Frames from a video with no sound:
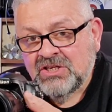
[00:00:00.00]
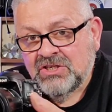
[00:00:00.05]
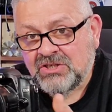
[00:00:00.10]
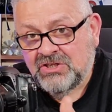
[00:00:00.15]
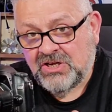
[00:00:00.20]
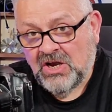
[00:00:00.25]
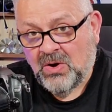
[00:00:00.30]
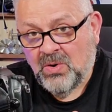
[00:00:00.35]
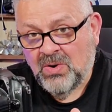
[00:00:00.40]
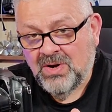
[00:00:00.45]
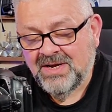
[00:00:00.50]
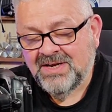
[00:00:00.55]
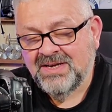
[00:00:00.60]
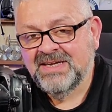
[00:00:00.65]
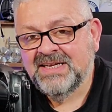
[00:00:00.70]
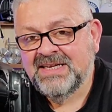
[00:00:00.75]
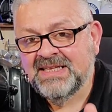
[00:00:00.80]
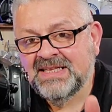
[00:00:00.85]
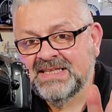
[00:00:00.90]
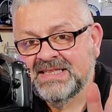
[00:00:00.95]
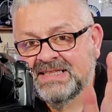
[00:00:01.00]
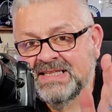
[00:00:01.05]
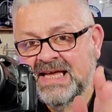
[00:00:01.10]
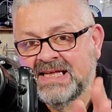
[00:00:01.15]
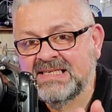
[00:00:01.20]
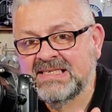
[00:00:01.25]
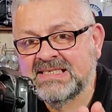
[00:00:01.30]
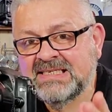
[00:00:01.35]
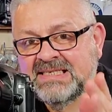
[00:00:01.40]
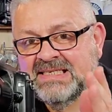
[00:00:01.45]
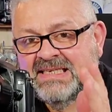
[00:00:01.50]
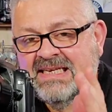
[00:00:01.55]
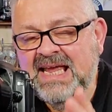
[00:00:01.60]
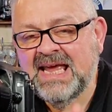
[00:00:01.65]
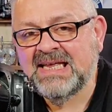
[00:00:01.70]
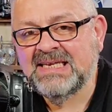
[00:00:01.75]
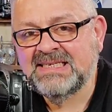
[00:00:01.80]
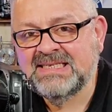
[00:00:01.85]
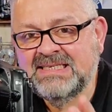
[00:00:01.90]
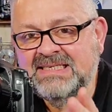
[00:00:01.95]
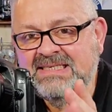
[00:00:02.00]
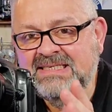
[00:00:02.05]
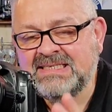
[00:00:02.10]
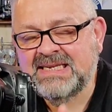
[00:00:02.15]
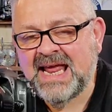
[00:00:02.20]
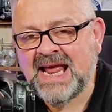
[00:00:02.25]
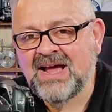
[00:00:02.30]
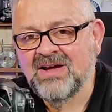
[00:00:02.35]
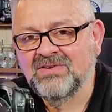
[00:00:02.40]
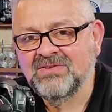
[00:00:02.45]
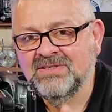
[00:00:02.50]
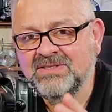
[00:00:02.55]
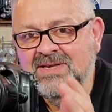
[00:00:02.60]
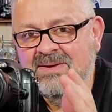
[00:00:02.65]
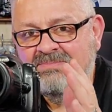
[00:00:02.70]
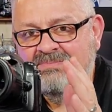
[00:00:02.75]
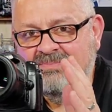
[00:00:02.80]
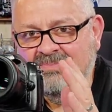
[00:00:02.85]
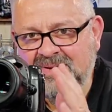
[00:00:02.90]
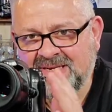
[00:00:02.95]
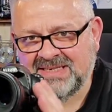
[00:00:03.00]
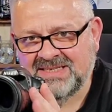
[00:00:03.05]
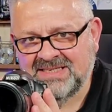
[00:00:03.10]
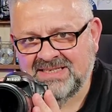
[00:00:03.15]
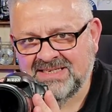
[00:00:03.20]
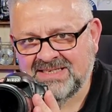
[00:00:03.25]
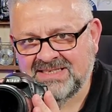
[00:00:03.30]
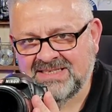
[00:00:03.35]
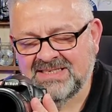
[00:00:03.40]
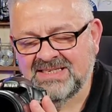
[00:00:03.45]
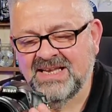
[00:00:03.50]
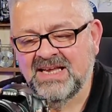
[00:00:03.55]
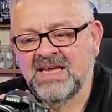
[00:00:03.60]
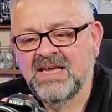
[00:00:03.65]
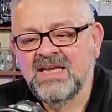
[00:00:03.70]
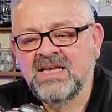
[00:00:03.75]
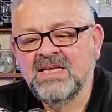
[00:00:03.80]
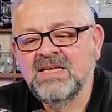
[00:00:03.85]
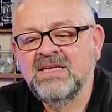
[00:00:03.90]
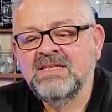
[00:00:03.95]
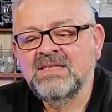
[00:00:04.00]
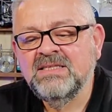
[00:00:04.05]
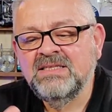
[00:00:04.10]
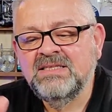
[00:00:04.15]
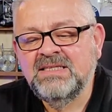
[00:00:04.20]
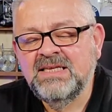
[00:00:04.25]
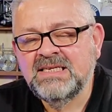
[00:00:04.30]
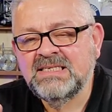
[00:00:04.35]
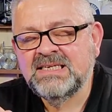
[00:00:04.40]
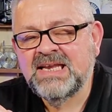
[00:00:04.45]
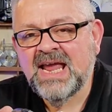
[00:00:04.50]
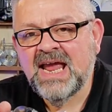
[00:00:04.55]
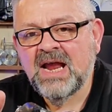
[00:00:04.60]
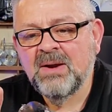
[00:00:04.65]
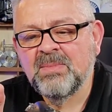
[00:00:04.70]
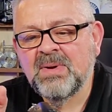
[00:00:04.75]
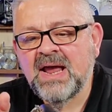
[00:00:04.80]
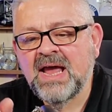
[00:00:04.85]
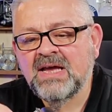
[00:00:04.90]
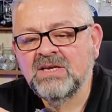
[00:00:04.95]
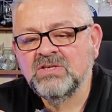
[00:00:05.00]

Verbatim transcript: so let's get down to business. This camera